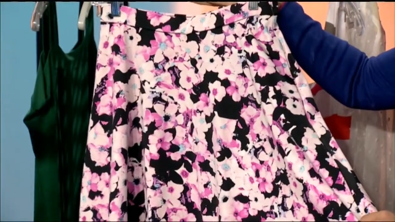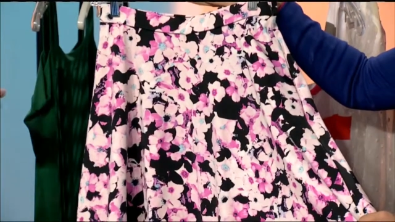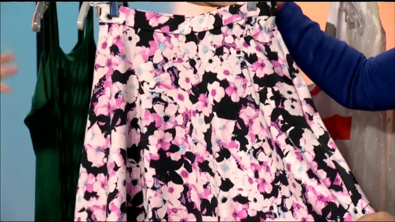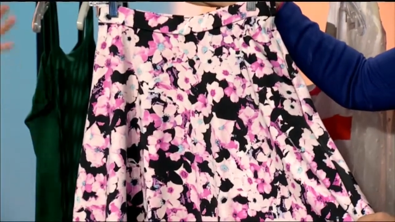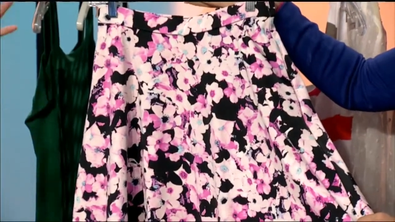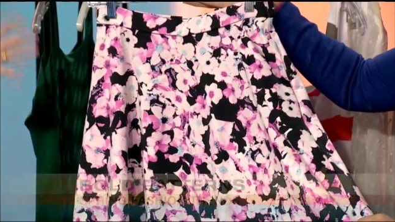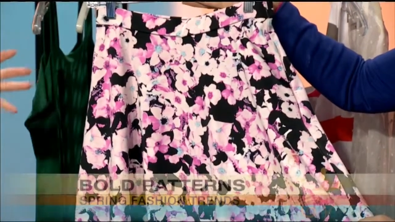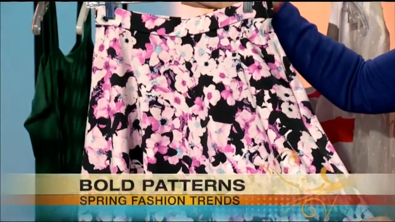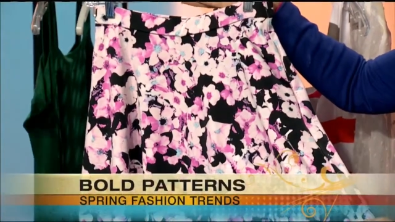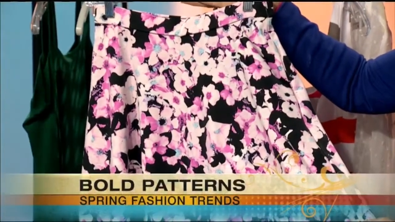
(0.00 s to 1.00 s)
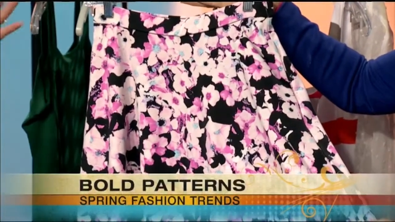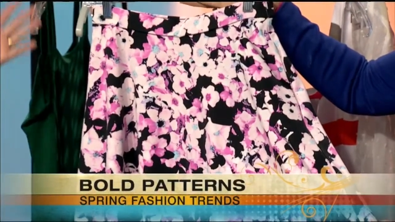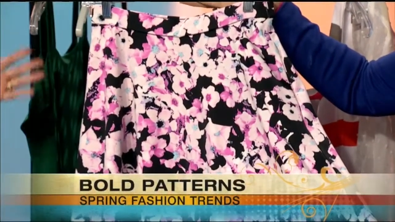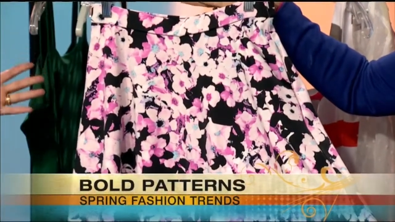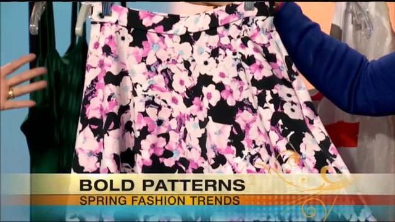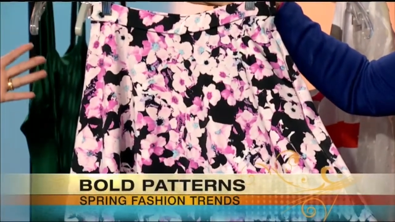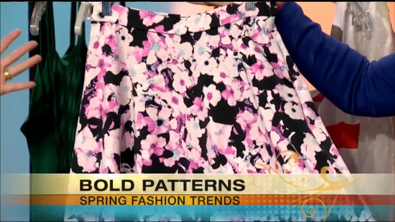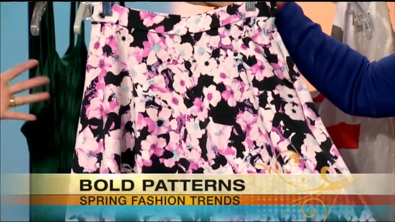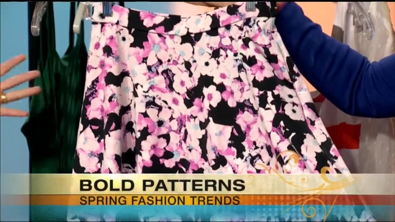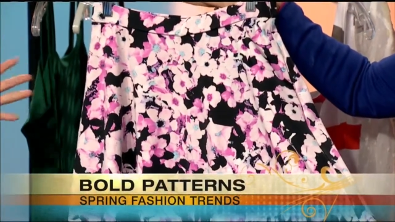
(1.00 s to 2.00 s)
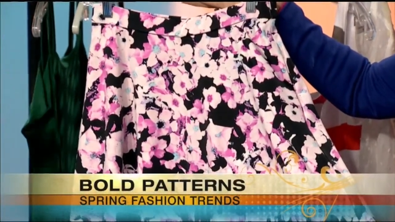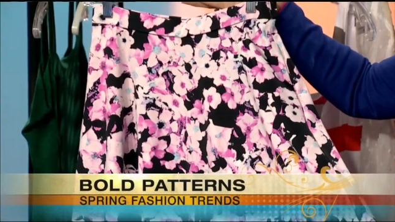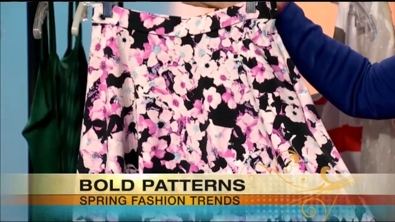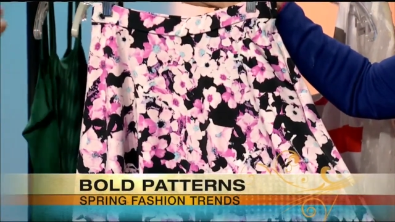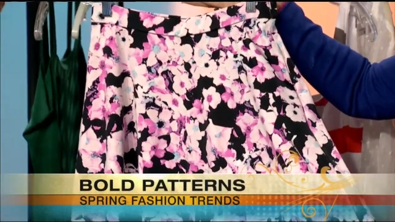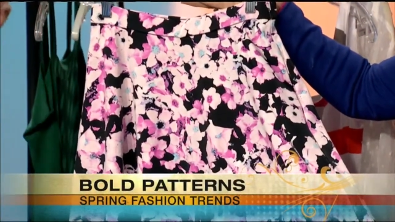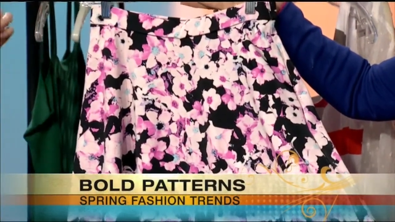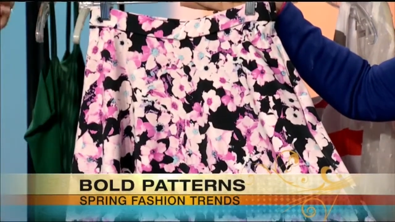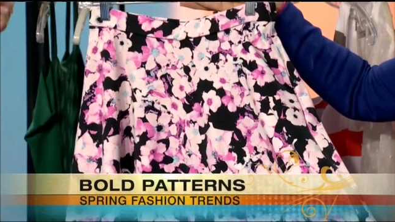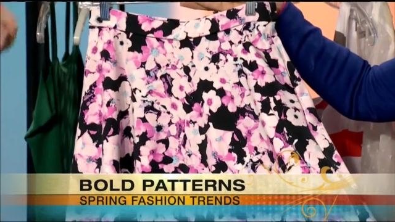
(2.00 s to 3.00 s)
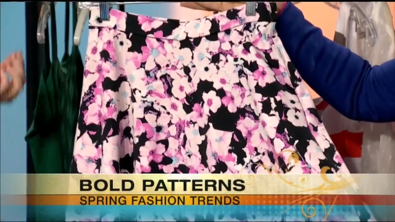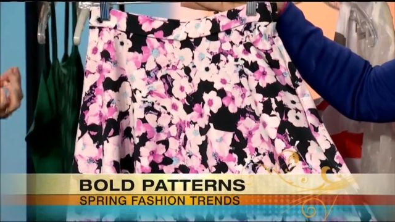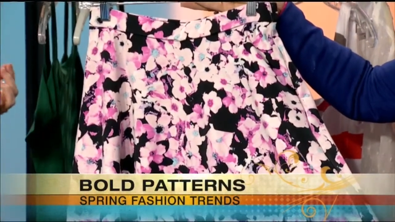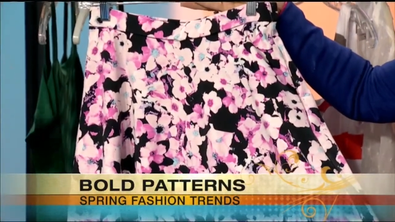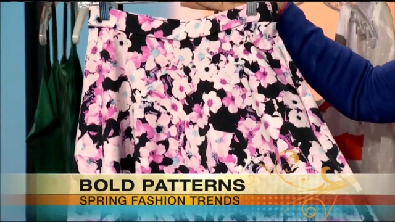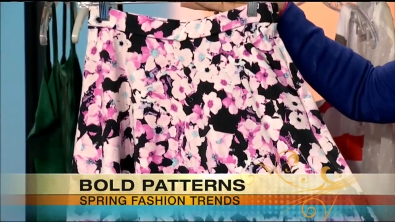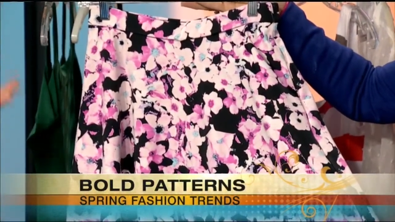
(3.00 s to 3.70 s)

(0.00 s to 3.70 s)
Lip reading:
[unreadable: no face in view]